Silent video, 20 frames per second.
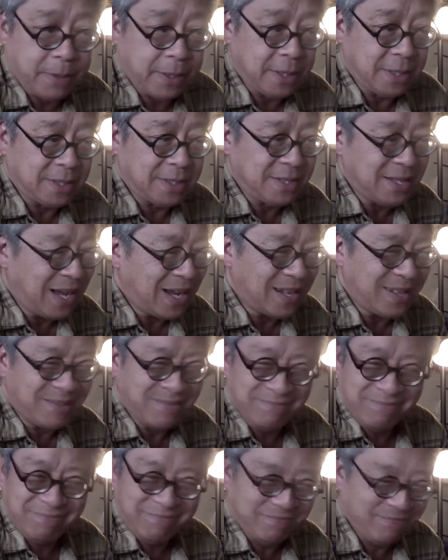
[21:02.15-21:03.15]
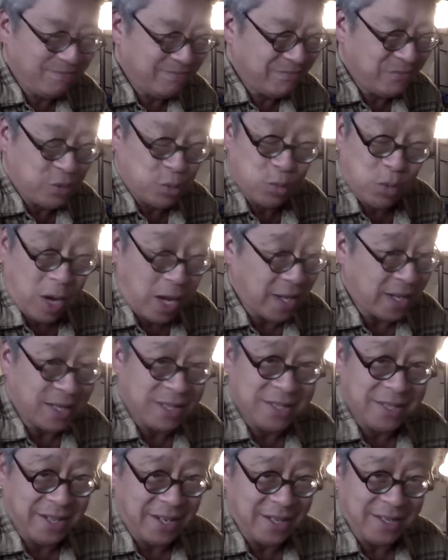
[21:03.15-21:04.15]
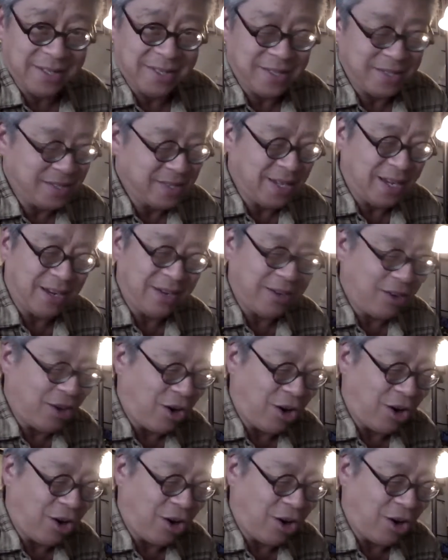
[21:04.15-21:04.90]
but it's not rocket science. It's not